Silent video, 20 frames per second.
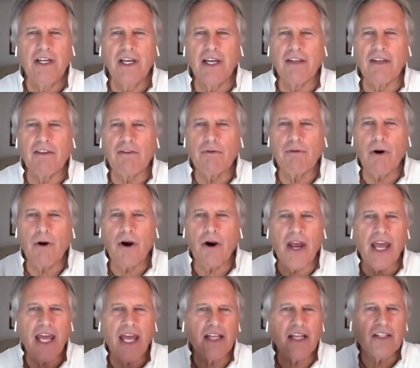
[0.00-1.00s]
and through our
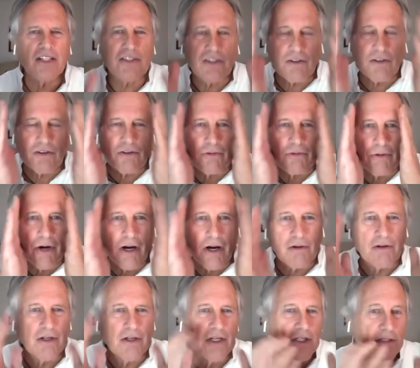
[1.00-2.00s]
hands or through our